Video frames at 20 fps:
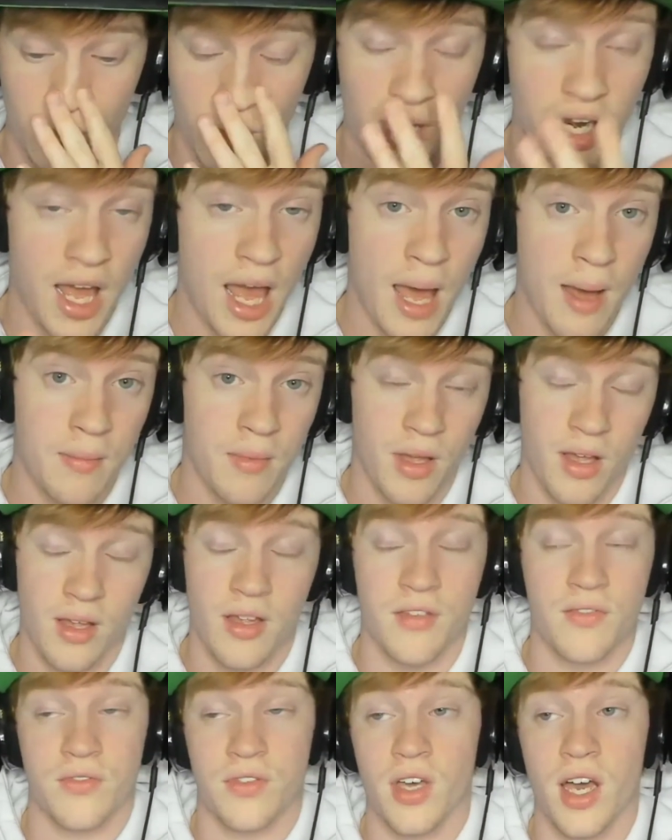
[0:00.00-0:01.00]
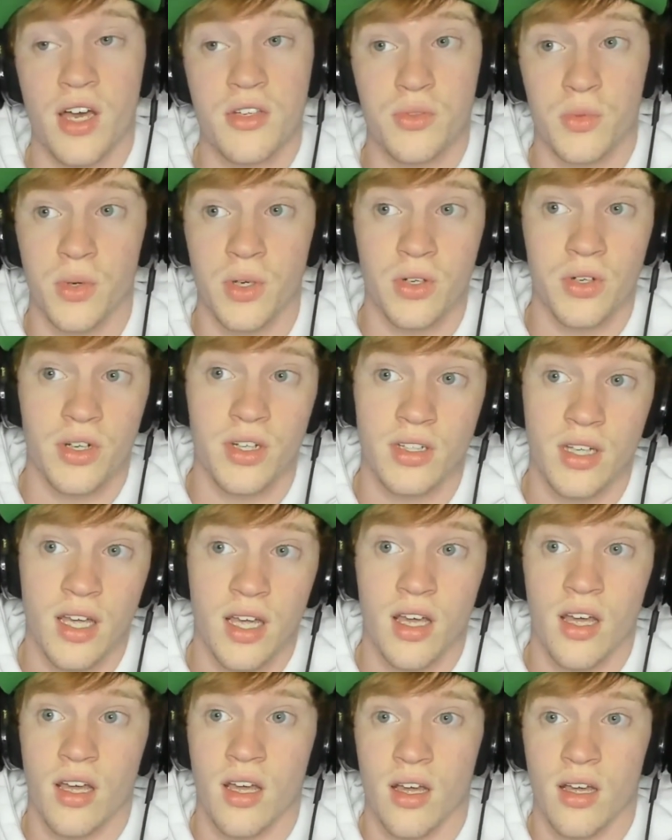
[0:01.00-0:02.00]
What happened? If you guys are wondering,
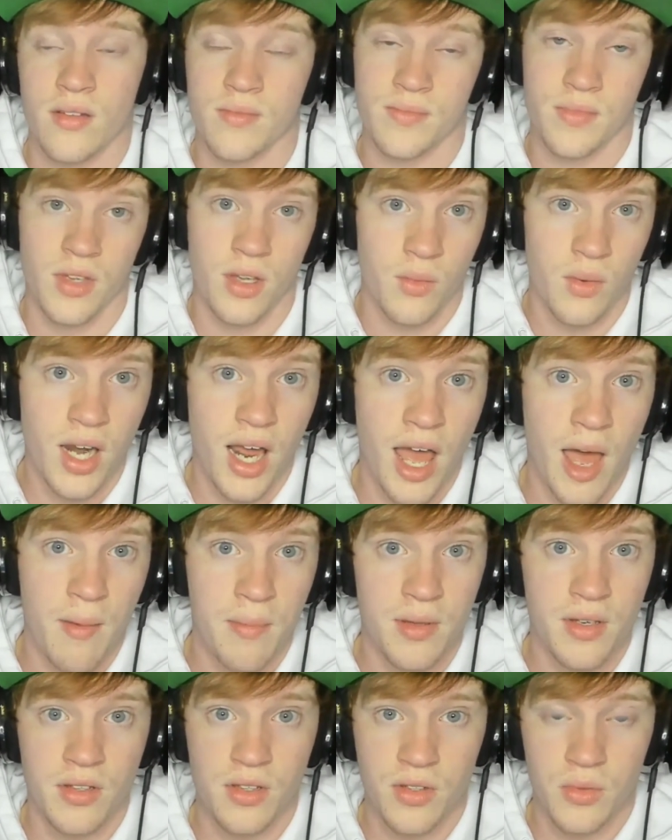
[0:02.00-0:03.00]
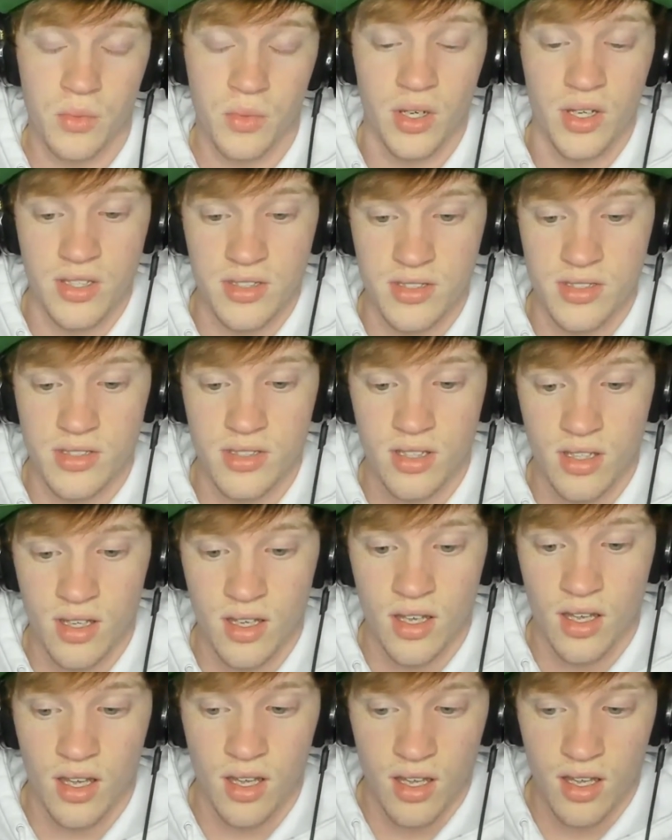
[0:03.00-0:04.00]
what happened was
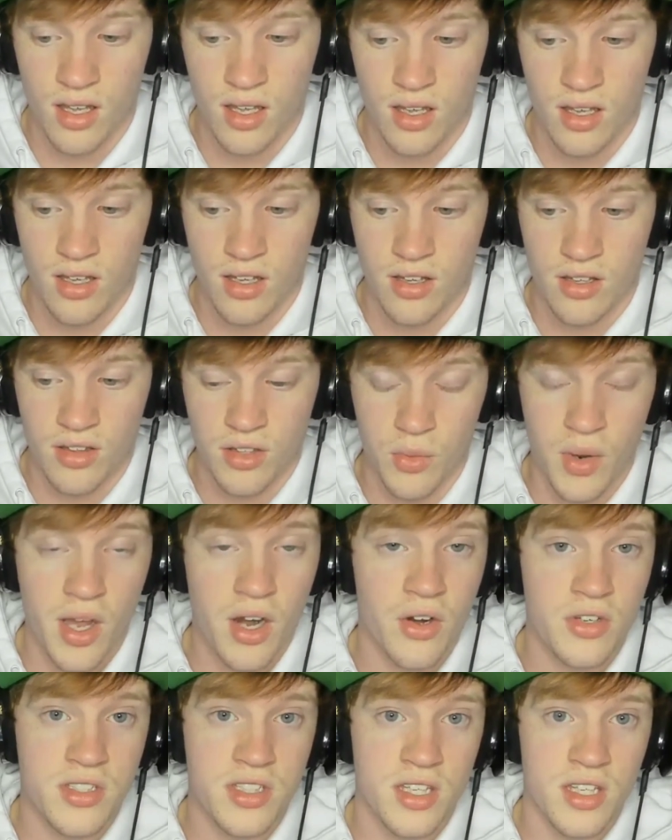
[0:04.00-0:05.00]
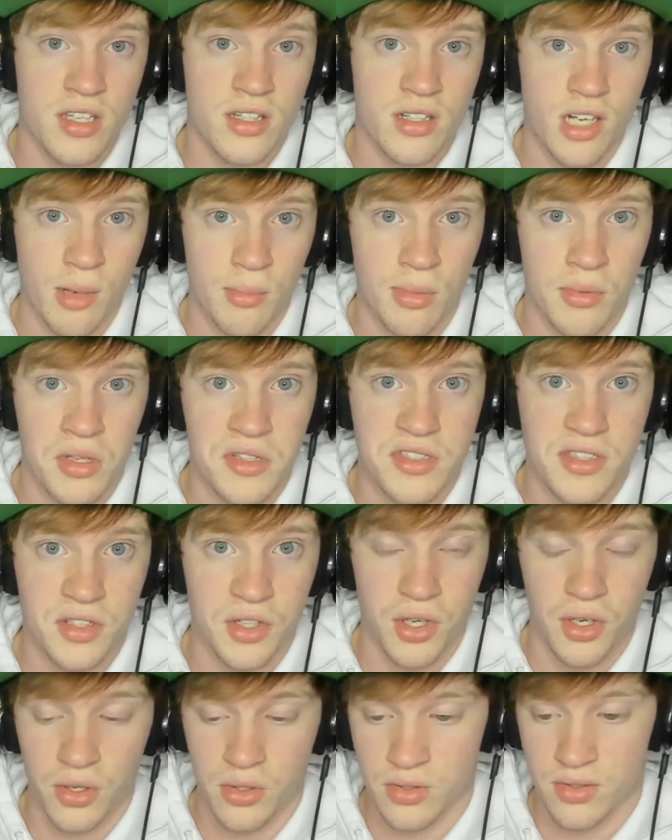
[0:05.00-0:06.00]
the Red RC a couple months
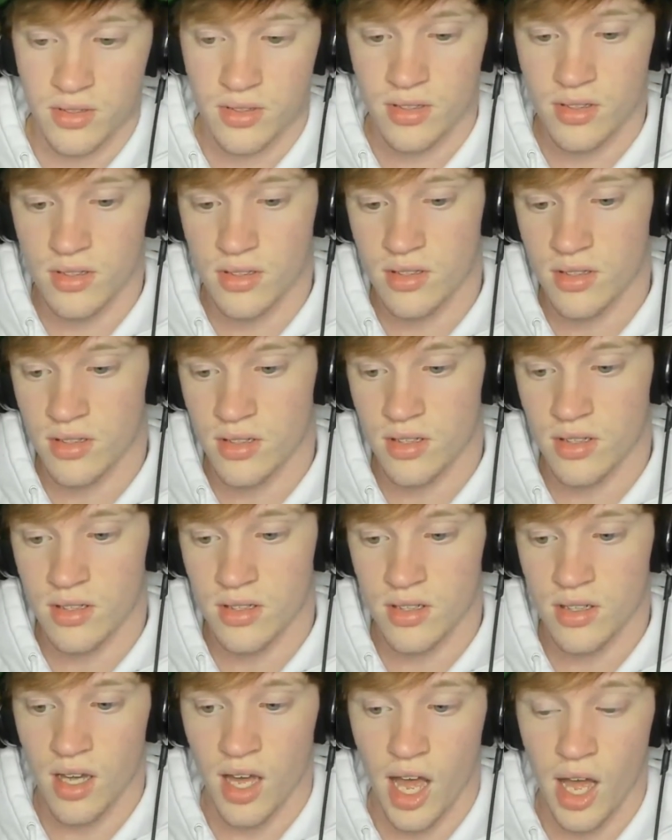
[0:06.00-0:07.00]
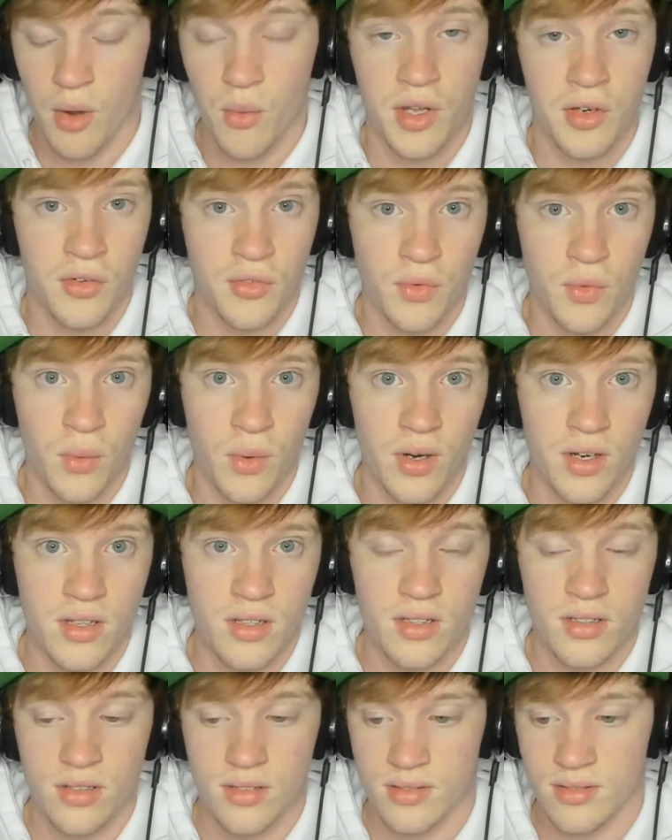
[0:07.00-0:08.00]
ago. I went for
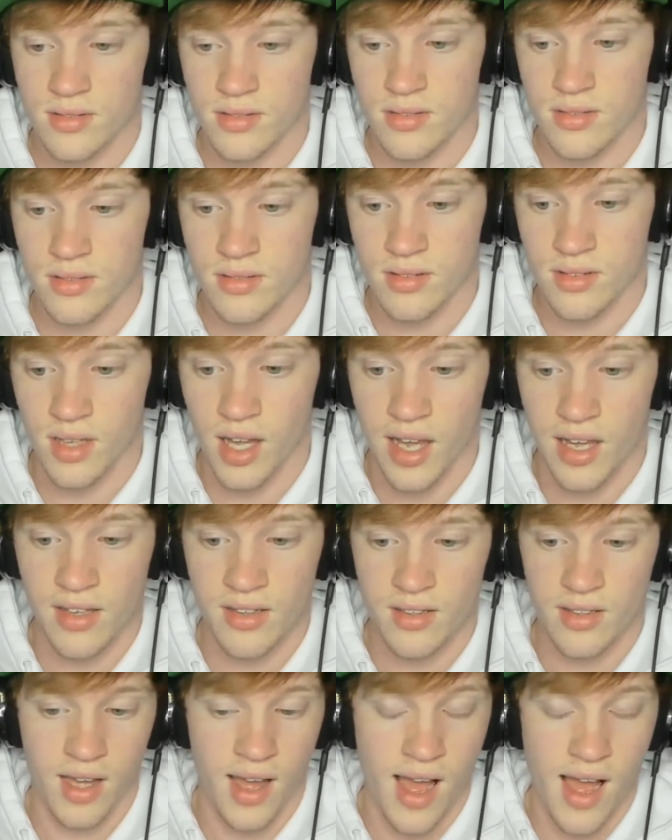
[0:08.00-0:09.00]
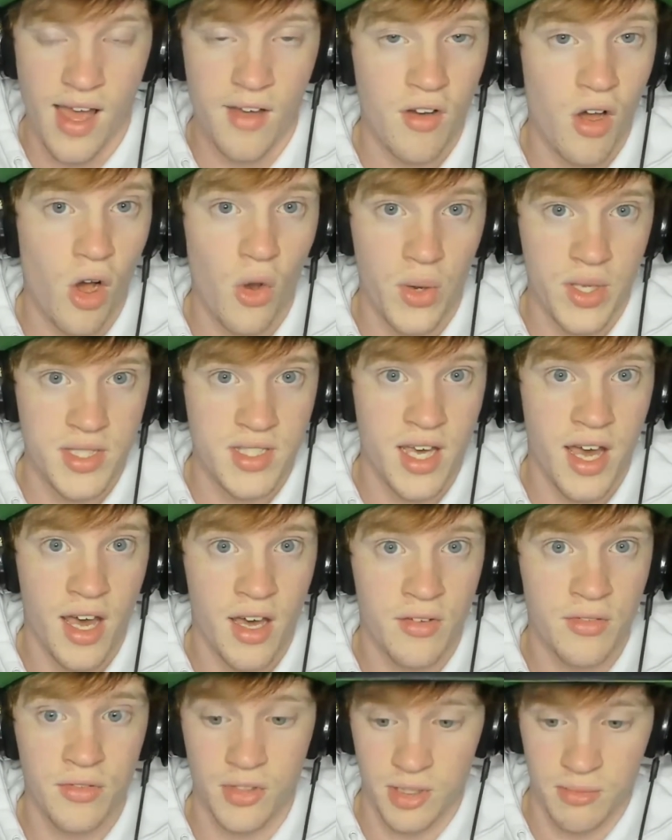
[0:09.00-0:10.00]
it, like I've always
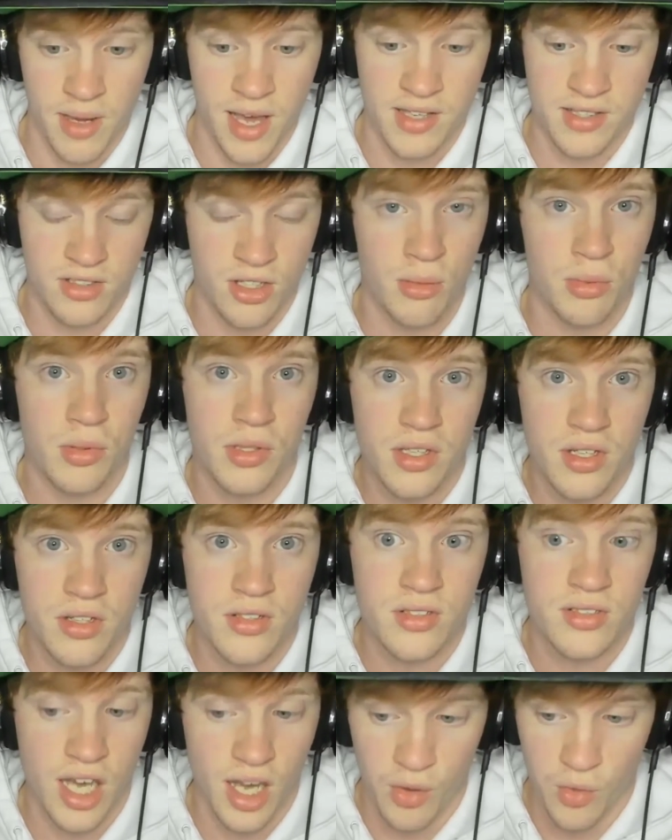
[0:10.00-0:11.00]
have for the past couple years.